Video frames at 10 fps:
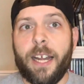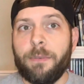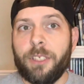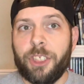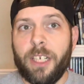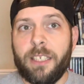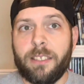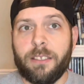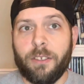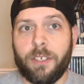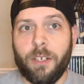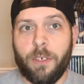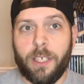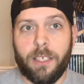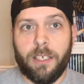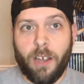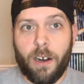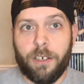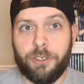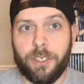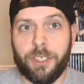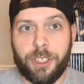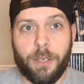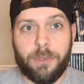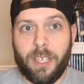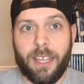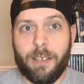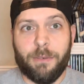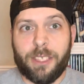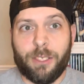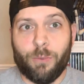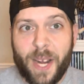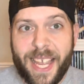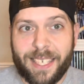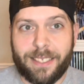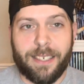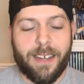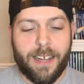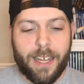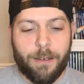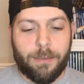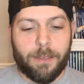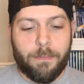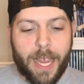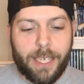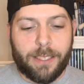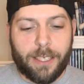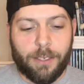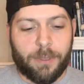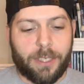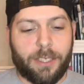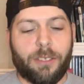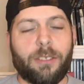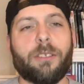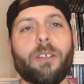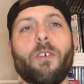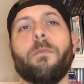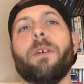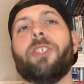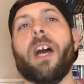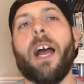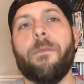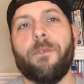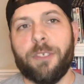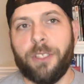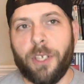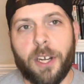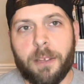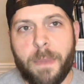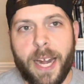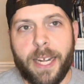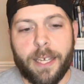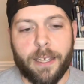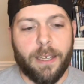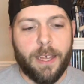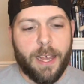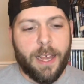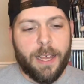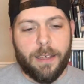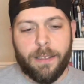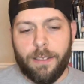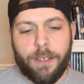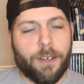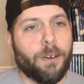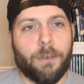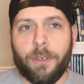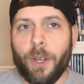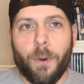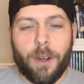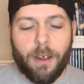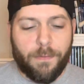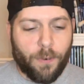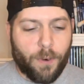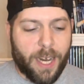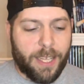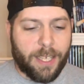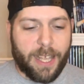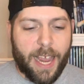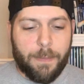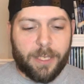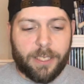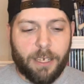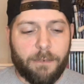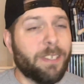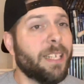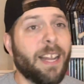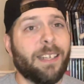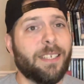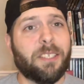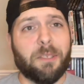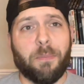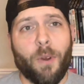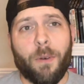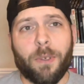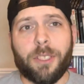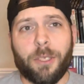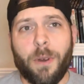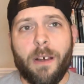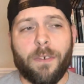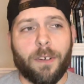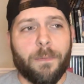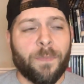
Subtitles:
It was a Genesis looking cartridge. It was sweet. It was amazing. There was so much hype for Sonic Mania, going on for it. And the game itself did not disappoint whatsoever.